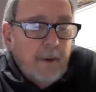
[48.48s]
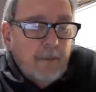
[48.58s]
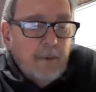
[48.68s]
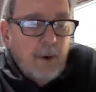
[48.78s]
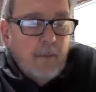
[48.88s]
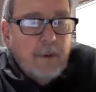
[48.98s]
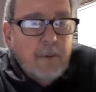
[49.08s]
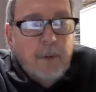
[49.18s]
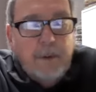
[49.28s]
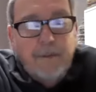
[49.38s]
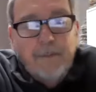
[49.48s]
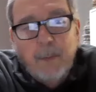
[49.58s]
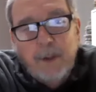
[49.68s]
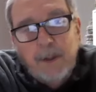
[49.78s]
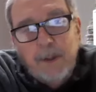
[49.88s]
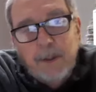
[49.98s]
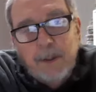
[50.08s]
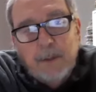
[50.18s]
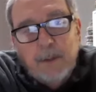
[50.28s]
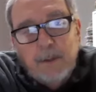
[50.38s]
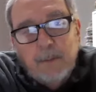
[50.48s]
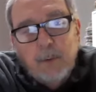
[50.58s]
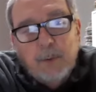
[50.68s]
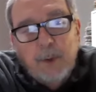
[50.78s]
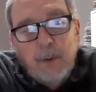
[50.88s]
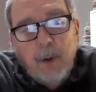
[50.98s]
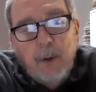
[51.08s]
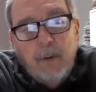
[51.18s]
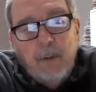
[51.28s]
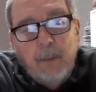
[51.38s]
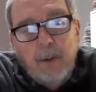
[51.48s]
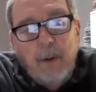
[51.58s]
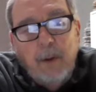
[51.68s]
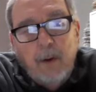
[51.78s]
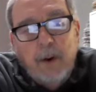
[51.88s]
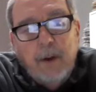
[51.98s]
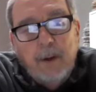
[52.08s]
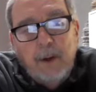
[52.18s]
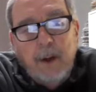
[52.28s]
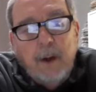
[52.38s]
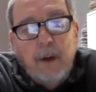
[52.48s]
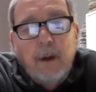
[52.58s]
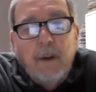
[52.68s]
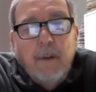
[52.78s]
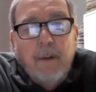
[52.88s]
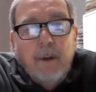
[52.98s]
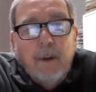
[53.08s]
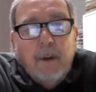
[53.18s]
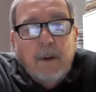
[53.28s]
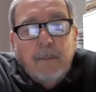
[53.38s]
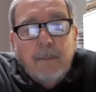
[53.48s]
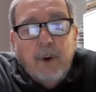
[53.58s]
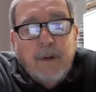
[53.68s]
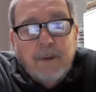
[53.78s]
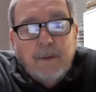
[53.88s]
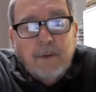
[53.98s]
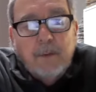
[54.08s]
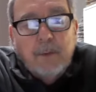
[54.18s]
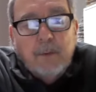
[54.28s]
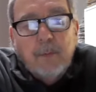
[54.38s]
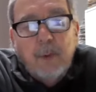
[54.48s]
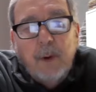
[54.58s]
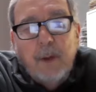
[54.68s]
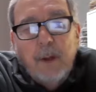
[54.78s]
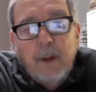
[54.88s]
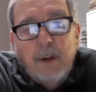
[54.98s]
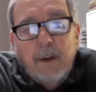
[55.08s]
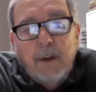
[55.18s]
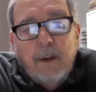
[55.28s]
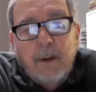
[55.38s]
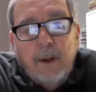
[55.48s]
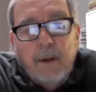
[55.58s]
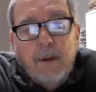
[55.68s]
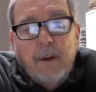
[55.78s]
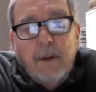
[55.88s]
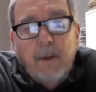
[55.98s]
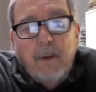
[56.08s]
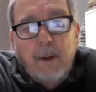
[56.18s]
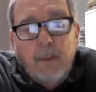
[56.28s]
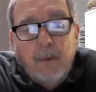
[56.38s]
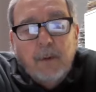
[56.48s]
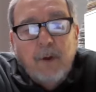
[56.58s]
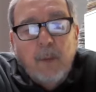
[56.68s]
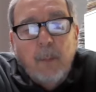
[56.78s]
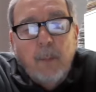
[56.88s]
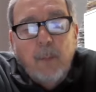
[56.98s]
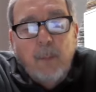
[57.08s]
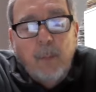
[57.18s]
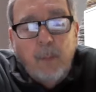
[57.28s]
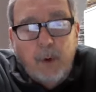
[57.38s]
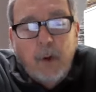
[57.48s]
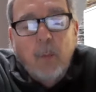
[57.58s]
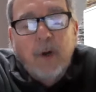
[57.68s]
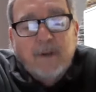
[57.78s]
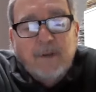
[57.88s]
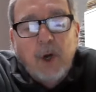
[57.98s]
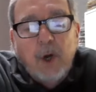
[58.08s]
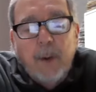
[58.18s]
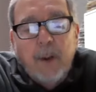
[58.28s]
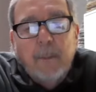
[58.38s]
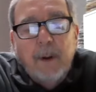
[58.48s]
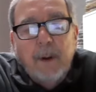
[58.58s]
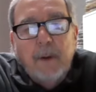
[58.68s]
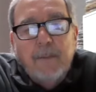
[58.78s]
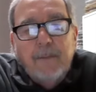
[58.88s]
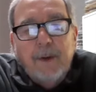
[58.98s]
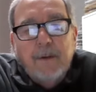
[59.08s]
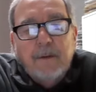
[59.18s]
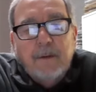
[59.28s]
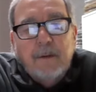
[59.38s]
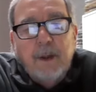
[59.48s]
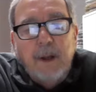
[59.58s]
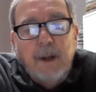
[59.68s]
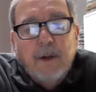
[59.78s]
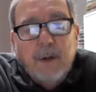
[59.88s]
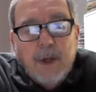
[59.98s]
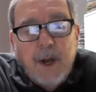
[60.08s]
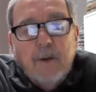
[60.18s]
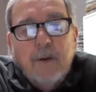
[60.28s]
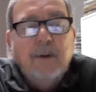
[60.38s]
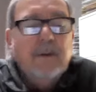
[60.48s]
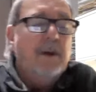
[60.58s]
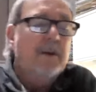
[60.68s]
of COVID relief money that it will no longer be targeted at private schools where he had indicated it was going, but faced a challenge,